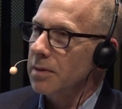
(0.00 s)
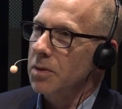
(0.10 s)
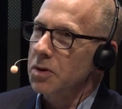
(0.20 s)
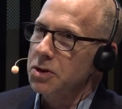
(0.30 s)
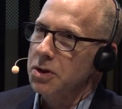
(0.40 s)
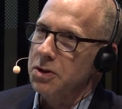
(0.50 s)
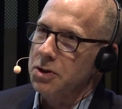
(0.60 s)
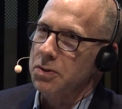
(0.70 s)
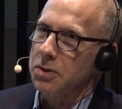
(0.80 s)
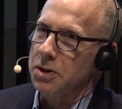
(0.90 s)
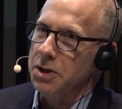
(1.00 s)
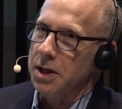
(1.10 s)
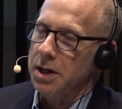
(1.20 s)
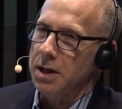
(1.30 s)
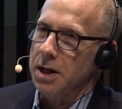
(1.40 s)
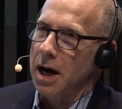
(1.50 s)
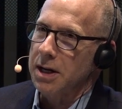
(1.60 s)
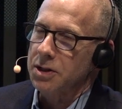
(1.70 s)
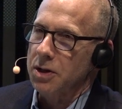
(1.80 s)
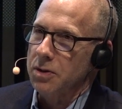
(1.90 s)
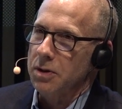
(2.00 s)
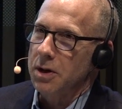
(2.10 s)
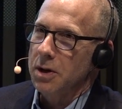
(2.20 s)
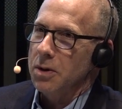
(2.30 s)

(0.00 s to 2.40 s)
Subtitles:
and most of the schools in the iZone